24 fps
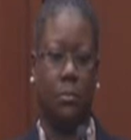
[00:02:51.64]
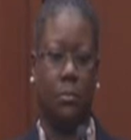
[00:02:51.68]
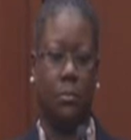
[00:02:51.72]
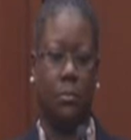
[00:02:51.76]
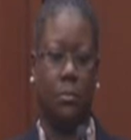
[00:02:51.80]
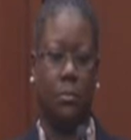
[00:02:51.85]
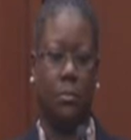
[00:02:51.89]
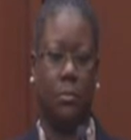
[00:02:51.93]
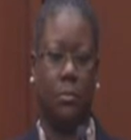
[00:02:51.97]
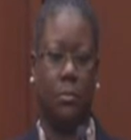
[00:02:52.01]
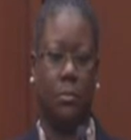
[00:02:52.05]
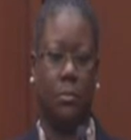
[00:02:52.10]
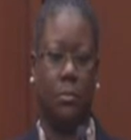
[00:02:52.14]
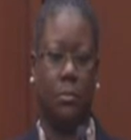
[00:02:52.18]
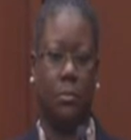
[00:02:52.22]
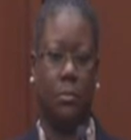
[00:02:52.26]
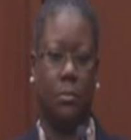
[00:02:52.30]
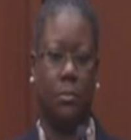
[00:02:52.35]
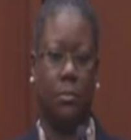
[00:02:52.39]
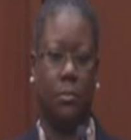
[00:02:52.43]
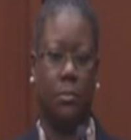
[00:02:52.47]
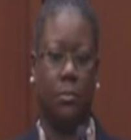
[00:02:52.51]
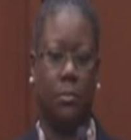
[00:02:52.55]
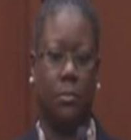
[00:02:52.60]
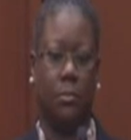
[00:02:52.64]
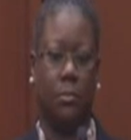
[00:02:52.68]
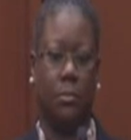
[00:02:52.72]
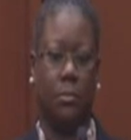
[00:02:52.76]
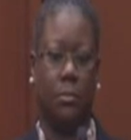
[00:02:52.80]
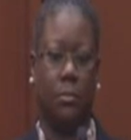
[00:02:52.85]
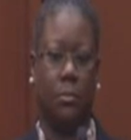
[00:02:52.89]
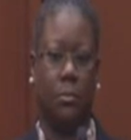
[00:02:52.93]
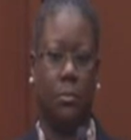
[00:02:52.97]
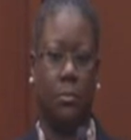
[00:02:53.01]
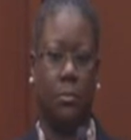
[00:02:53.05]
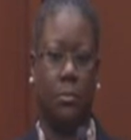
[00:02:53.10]

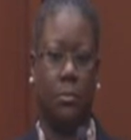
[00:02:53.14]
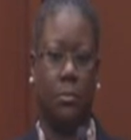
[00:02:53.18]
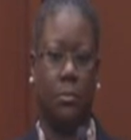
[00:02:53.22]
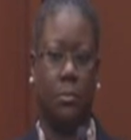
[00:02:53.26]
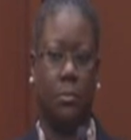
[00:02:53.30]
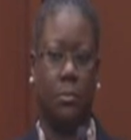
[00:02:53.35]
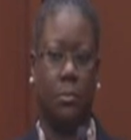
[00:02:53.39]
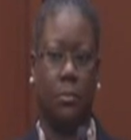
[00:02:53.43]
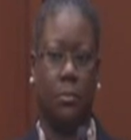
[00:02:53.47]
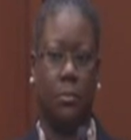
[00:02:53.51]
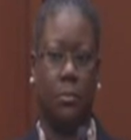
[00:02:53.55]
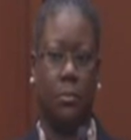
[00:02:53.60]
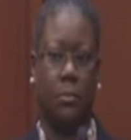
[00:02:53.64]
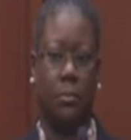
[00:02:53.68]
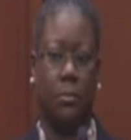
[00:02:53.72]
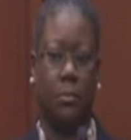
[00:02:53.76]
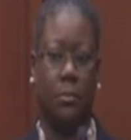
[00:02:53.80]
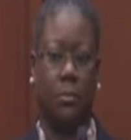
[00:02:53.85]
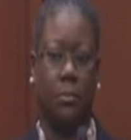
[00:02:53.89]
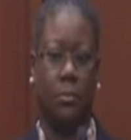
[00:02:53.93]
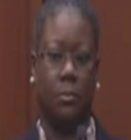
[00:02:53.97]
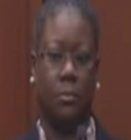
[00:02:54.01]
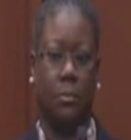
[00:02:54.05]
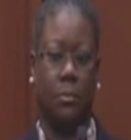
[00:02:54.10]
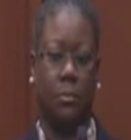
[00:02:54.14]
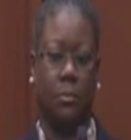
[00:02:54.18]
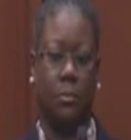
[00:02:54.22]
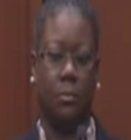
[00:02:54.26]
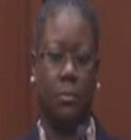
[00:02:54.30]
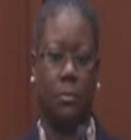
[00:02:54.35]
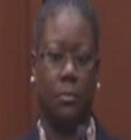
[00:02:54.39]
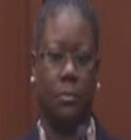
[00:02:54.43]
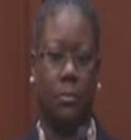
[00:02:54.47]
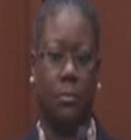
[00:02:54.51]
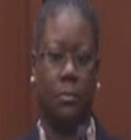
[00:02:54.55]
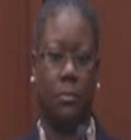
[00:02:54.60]

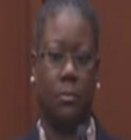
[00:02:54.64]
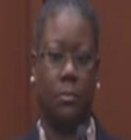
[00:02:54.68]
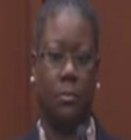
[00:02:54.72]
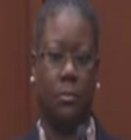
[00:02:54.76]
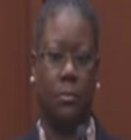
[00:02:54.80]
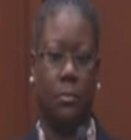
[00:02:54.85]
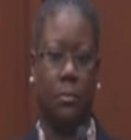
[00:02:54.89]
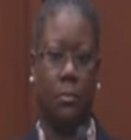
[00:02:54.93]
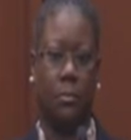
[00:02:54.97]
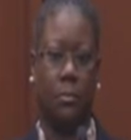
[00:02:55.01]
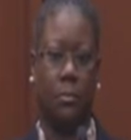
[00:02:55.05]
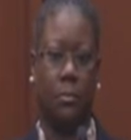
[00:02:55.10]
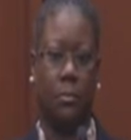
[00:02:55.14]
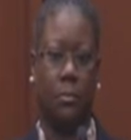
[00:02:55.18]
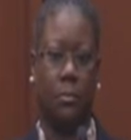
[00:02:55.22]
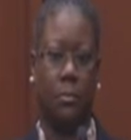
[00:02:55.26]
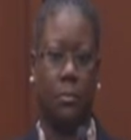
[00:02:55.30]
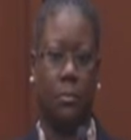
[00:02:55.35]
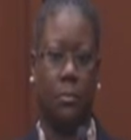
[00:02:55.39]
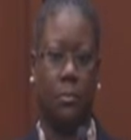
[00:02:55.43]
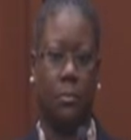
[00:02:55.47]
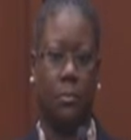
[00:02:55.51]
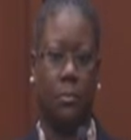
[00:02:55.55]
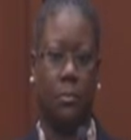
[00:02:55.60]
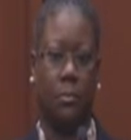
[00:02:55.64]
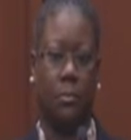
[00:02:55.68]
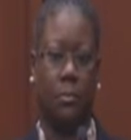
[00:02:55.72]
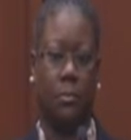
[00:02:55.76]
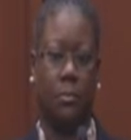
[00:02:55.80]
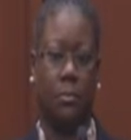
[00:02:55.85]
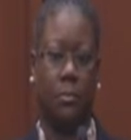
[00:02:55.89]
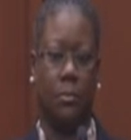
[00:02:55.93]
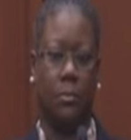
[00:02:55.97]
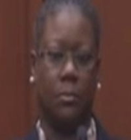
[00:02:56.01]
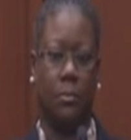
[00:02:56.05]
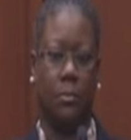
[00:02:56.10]

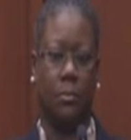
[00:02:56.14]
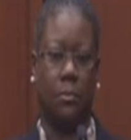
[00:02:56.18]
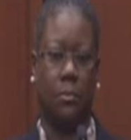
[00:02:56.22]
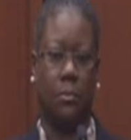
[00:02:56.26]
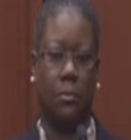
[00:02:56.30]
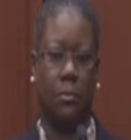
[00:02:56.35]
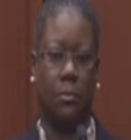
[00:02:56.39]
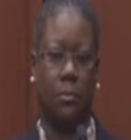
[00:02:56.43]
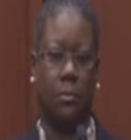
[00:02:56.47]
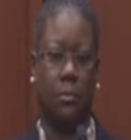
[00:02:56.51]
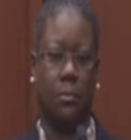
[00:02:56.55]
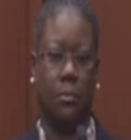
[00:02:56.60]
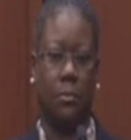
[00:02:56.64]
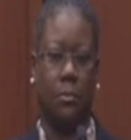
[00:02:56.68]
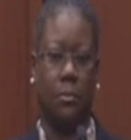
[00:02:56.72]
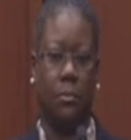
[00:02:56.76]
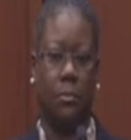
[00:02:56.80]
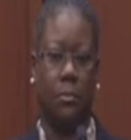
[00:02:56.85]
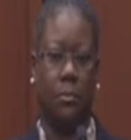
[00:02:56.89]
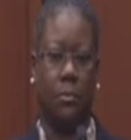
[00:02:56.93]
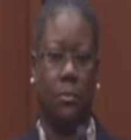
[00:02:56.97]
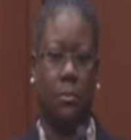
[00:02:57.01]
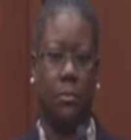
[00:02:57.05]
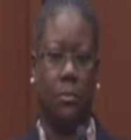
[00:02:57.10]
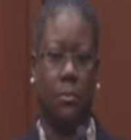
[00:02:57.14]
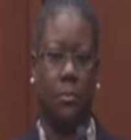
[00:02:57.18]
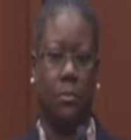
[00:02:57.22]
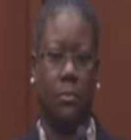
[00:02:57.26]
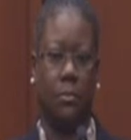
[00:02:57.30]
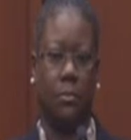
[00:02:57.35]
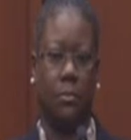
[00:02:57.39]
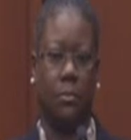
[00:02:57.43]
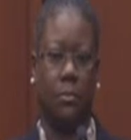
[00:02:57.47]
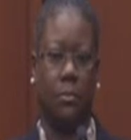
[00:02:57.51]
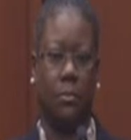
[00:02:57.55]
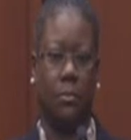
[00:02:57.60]

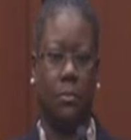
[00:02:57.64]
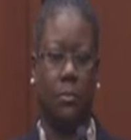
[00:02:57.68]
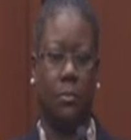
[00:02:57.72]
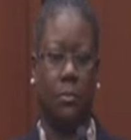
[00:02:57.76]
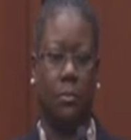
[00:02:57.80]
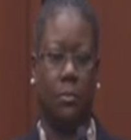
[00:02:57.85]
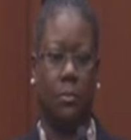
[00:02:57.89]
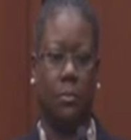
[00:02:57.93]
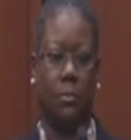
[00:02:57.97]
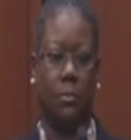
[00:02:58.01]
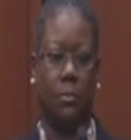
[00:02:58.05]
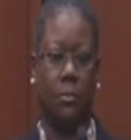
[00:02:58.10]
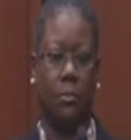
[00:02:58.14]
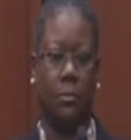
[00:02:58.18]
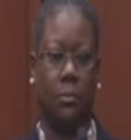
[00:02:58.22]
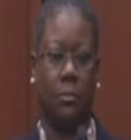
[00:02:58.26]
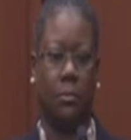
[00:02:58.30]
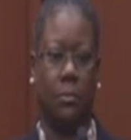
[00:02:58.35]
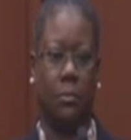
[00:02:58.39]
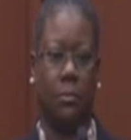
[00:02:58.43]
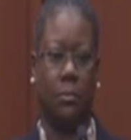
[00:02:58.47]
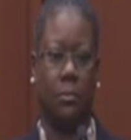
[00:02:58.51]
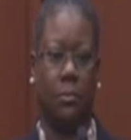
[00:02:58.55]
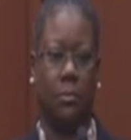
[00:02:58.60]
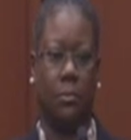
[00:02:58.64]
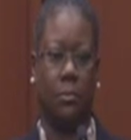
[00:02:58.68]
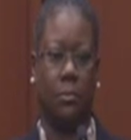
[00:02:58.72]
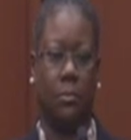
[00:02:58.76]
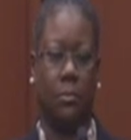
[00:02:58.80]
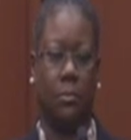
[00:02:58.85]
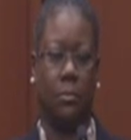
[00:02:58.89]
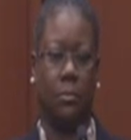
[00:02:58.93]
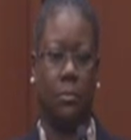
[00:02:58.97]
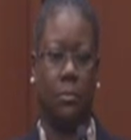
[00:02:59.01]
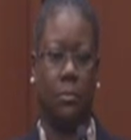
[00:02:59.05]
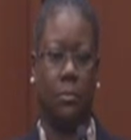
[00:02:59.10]

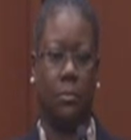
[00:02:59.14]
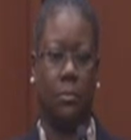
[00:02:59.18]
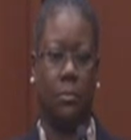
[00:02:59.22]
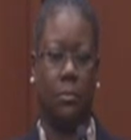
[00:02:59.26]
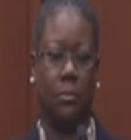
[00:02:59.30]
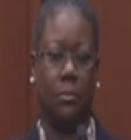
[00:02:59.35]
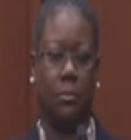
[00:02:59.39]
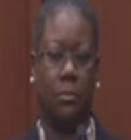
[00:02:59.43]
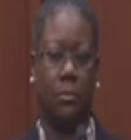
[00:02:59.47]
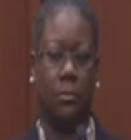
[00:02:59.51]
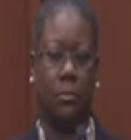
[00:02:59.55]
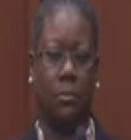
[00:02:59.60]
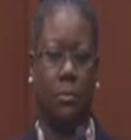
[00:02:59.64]
No words are spoken by the person on screen.